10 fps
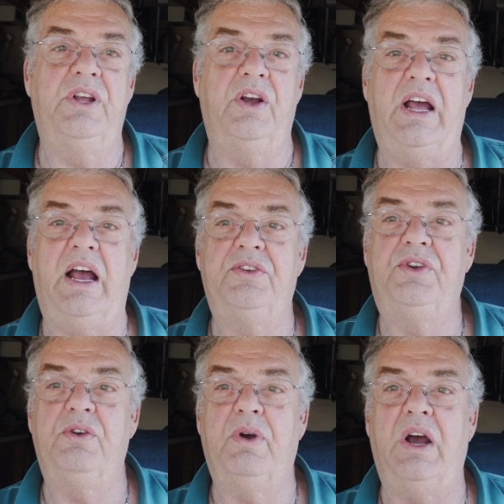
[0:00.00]
They'll
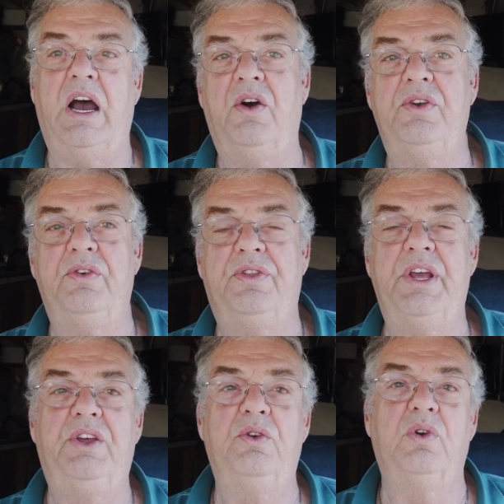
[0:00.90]
ask you about how you
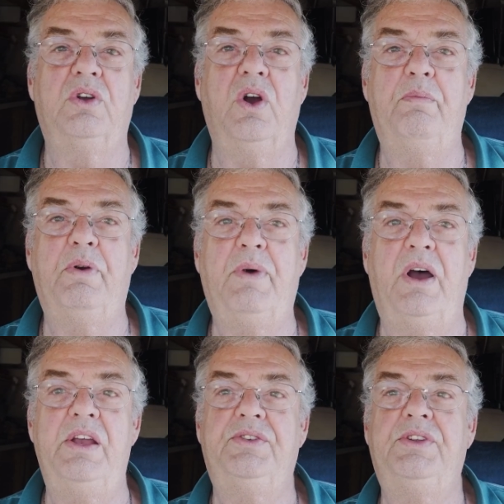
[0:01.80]
think you were
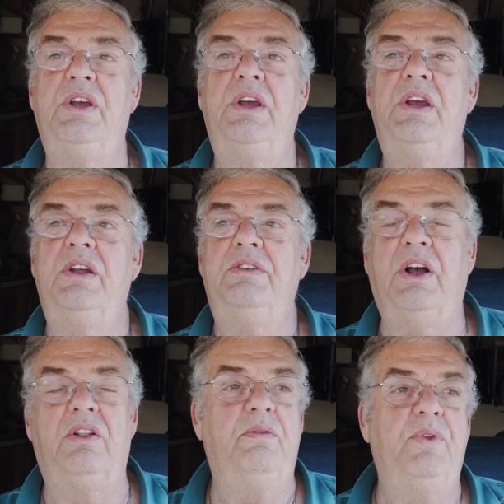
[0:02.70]
compromised.
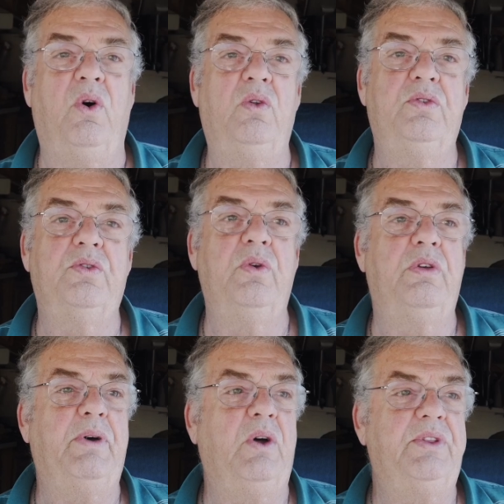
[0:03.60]
Tell them the whole
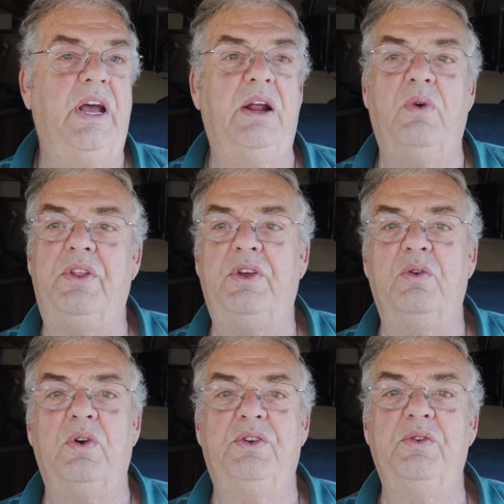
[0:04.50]
truth about that, whether
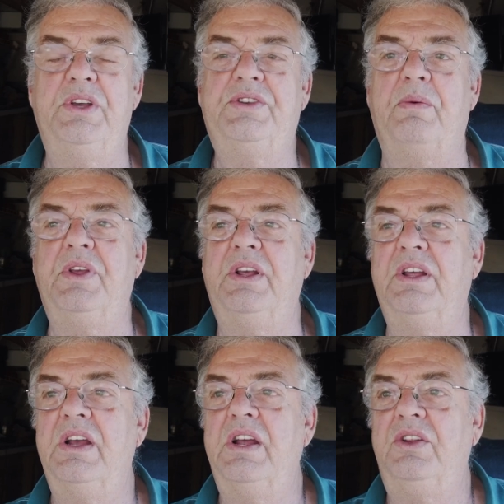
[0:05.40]
you were doing
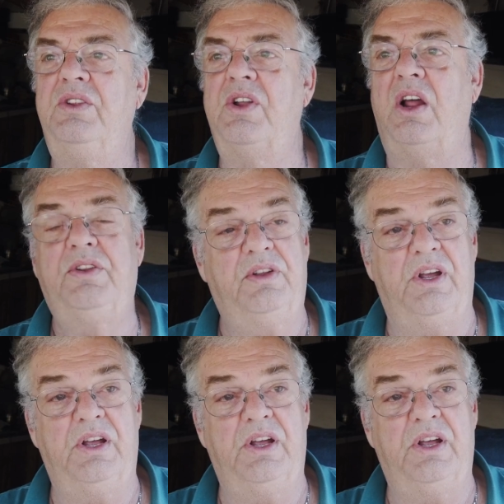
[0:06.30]
something not